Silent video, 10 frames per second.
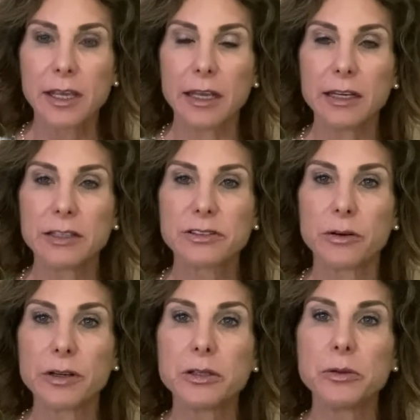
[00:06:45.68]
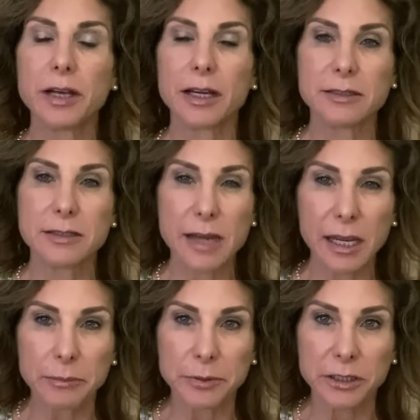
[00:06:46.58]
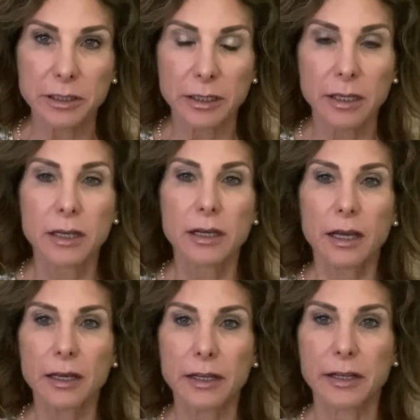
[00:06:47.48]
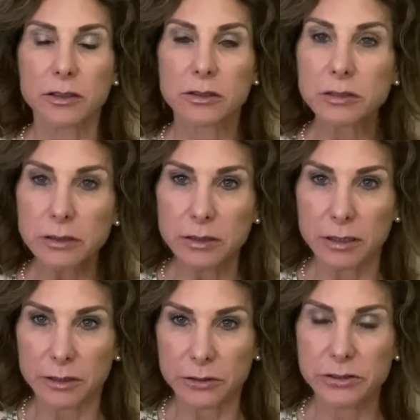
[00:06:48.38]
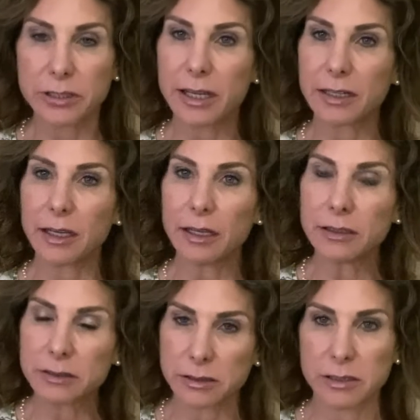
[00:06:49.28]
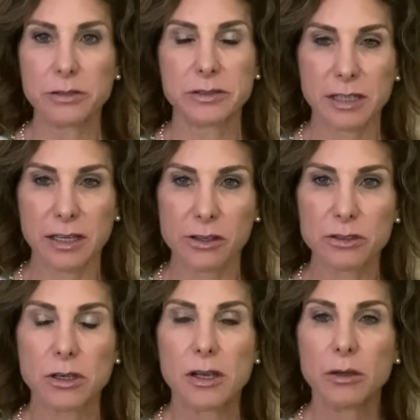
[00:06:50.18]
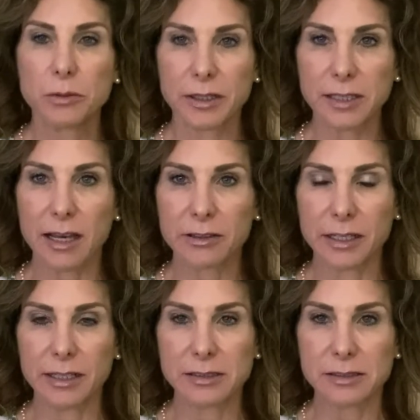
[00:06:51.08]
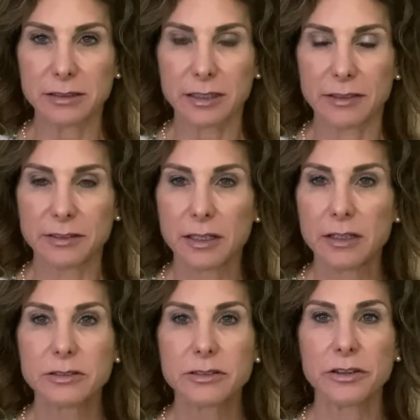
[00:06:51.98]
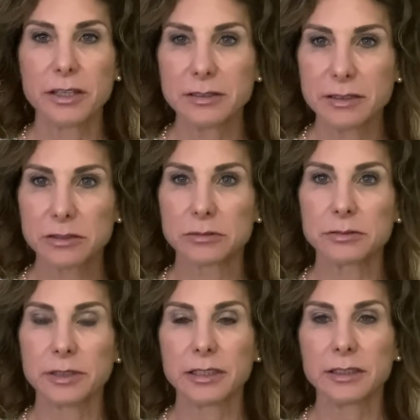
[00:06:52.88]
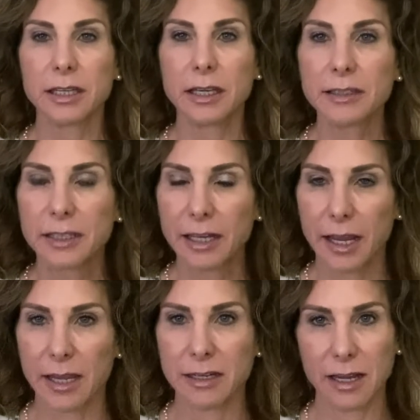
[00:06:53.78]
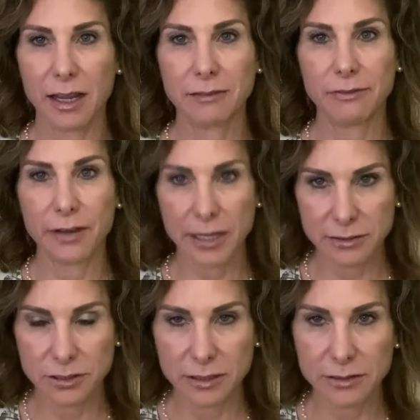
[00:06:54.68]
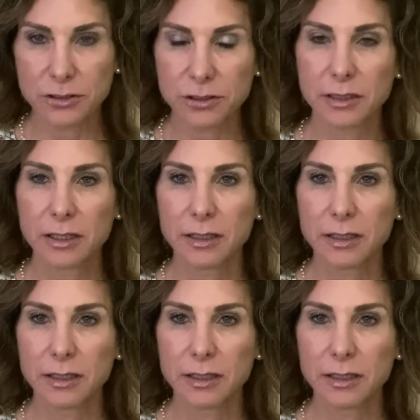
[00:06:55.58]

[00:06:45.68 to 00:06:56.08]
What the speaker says: it is going to enable glucose to get into those cells without insulin. So this is really an advantage